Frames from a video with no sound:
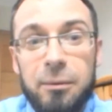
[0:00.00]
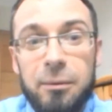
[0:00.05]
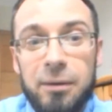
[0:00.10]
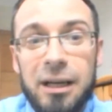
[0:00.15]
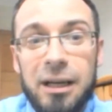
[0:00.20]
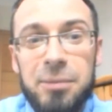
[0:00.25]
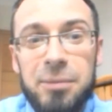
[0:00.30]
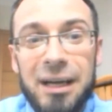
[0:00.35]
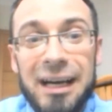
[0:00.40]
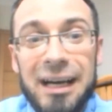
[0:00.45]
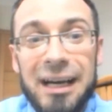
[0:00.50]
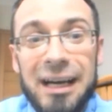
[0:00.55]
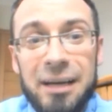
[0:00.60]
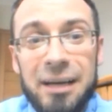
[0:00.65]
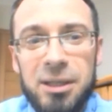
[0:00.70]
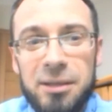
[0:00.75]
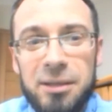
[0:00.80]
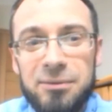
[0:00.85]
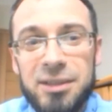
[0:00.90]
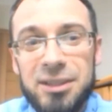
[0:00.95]
I
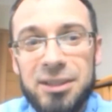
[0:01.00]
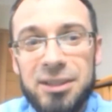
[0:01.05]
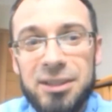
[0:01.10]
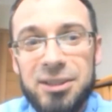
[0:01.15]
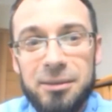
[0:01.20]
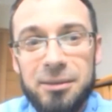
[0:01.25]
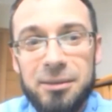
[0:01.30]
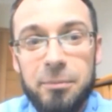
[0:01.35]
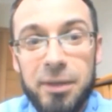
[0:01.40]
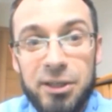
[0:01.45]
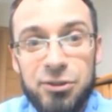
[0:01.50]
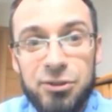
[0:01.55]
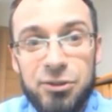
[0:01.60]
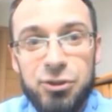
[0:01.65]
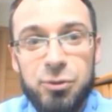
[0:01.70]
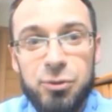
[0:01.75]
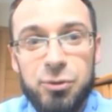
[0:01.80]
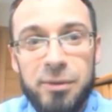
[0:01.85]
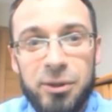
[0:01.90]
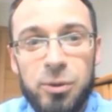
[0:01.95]
believe that the
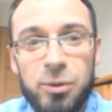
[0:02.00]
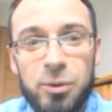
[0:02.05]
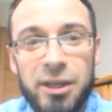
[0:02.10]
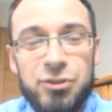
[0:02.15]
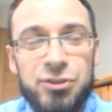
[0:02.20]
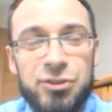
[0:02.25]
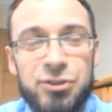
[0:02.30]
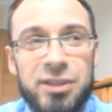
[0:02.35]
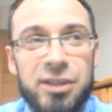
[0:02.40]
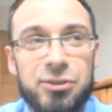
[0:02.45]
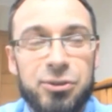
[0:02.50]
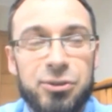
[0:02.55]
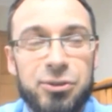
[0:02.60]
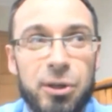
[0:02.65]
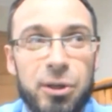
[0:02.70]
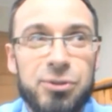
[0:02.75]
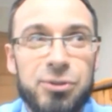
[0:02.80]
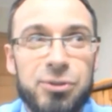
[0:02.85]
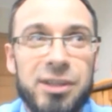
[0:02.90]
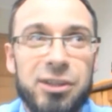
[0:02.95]
best regulation is
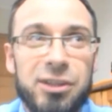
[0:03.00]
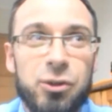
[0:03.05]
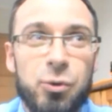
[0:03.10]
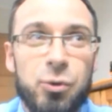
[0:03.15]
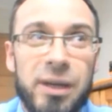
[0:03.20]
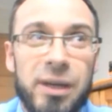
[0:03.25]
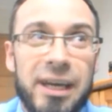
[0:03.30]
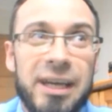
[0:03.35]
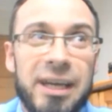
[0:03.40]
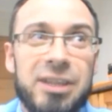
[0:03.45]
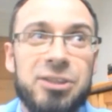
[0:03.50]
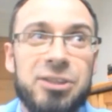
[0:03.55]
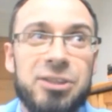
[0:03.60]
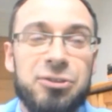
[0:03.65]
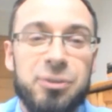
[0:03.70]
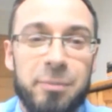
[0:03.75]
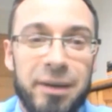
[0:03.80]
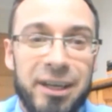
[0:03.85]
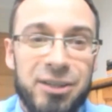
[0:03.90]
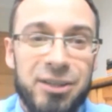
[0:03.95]
those that create
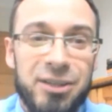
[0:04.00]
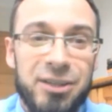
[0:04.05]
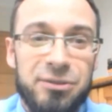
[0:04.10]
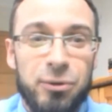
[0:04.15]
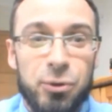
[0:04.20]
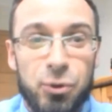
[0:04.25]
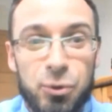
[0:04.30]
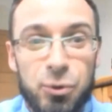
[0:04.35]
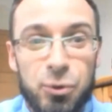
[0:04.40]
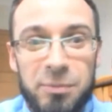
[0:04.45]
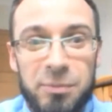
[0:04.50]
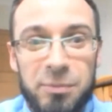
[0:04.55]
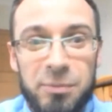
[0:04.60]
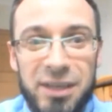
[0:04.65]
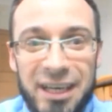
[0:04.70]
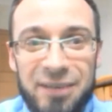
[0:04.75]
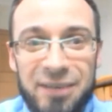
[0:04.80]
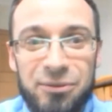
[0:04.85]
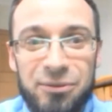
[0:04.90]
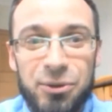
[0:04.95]
space for good
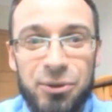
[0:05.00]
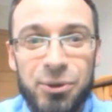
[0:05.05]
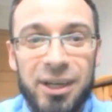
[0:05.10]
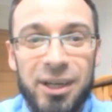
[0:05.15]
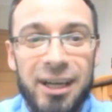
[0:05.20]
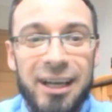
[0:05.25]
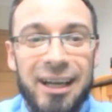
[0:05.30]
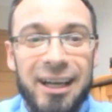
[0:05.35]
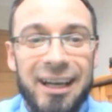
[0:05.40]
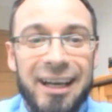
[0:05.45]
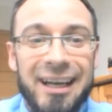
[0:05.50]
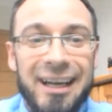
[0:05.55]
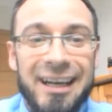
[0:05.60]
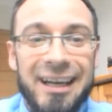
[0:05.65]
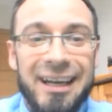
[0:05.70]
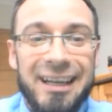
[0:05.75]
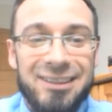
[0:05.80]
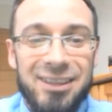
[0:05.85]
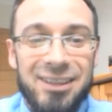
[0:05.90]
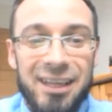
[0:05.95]
behavior,
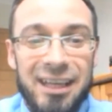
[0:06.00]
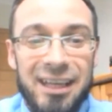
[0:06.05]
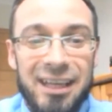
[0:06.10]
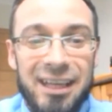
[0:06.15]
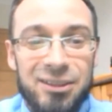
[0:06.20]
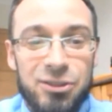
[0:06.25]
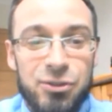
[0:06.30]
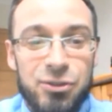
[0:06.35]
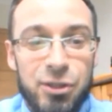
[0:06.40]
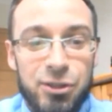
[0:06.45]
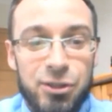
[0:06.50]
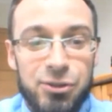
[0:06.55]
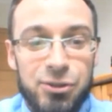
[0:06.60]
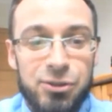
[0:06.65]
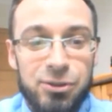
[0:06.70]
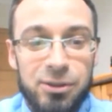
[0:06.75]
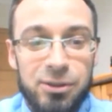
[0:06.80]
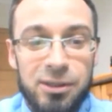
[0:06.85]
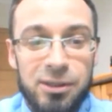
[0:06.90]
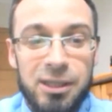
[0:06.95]
and
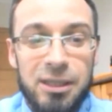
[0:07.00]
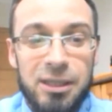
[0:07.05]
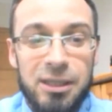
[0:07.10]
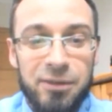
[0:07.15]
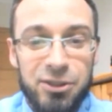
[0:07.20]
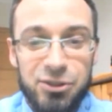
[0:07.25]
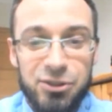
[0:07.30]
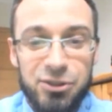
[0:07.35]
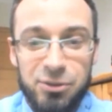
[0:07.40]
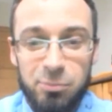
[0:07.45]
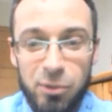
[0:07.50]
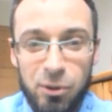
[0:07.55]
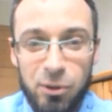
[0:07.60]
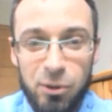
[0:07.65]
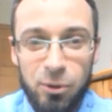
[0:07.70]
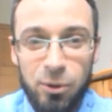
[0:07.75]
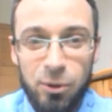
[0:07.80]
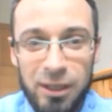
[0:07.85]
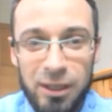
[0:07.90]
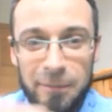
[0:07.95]
just give a
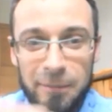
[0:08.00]
small